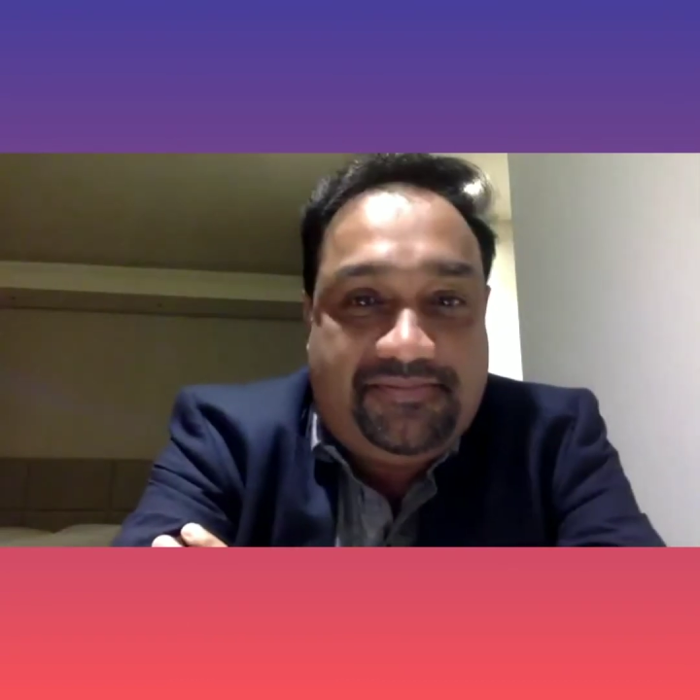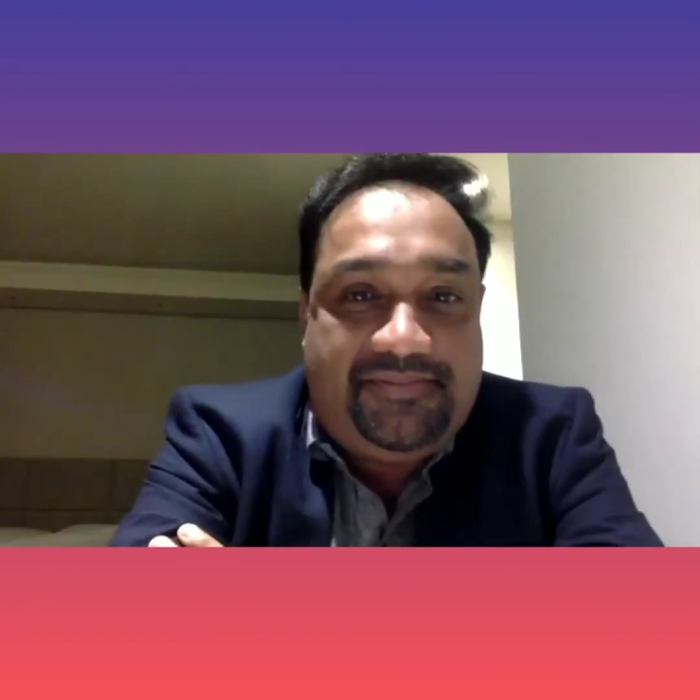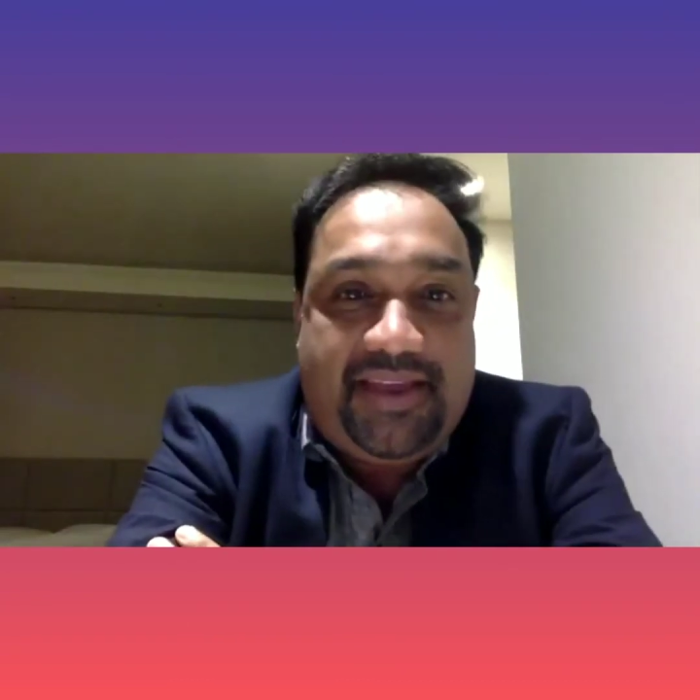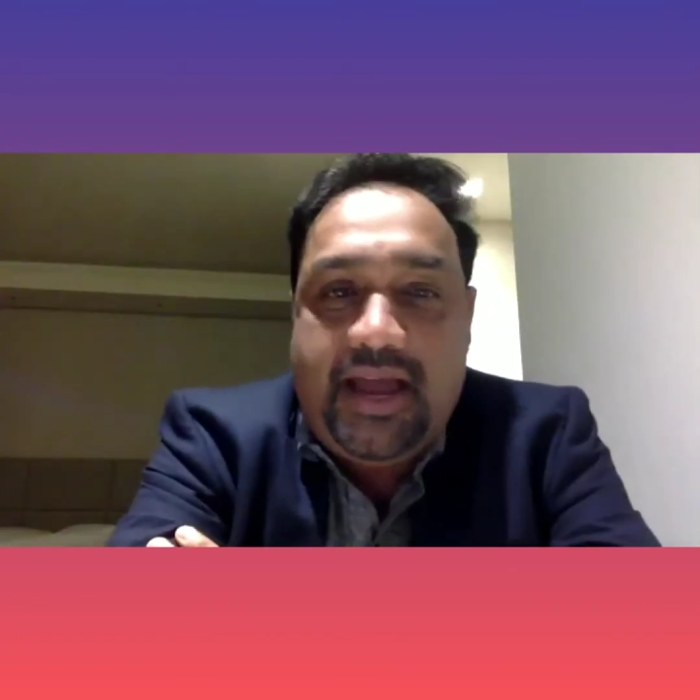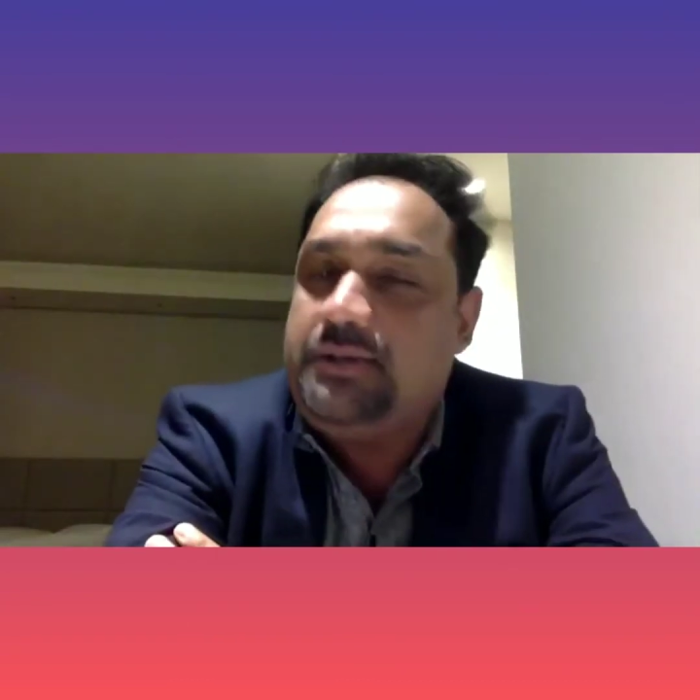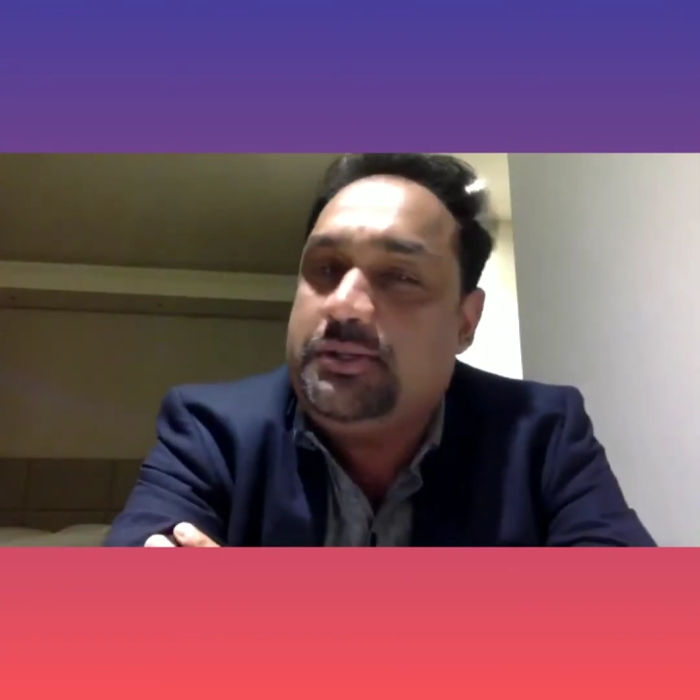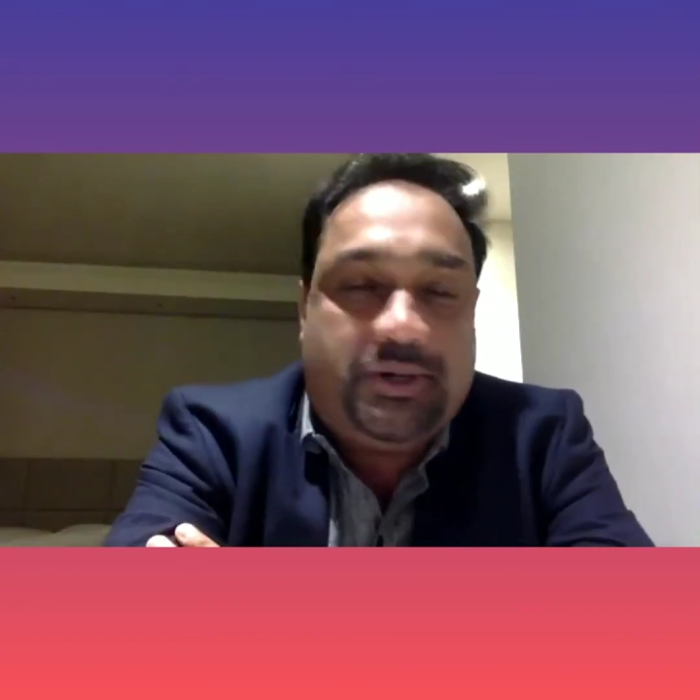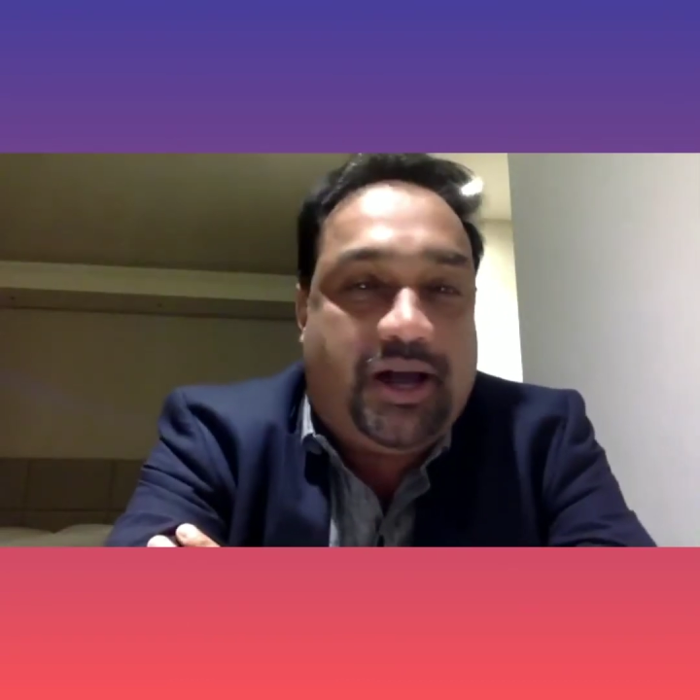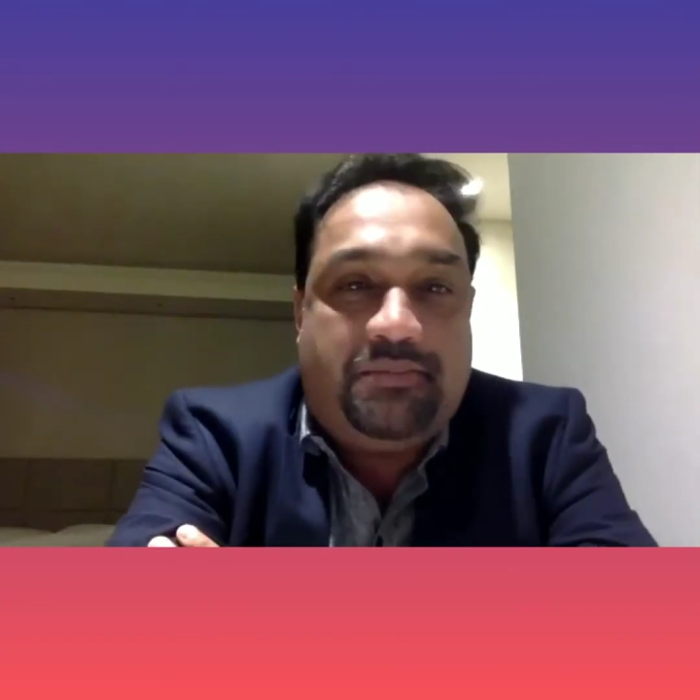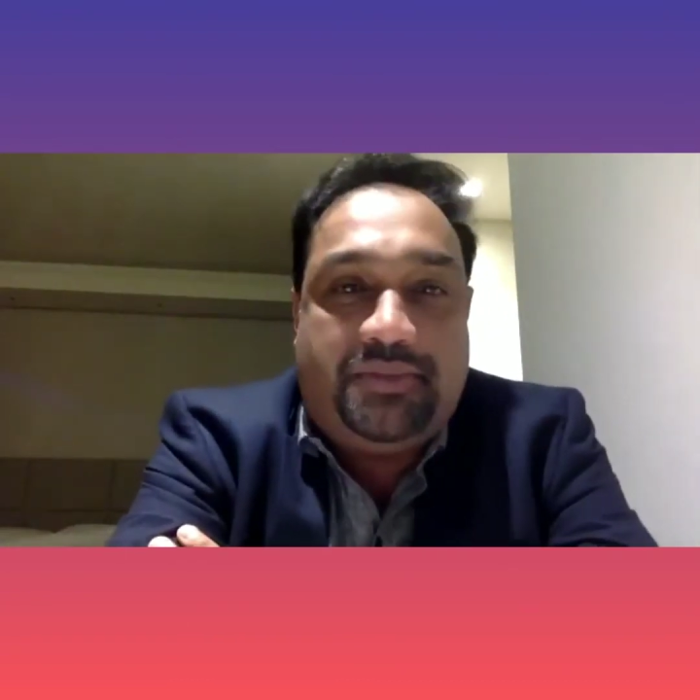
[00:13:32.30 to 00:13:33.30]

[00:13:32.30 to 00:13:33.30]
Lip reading: I used to come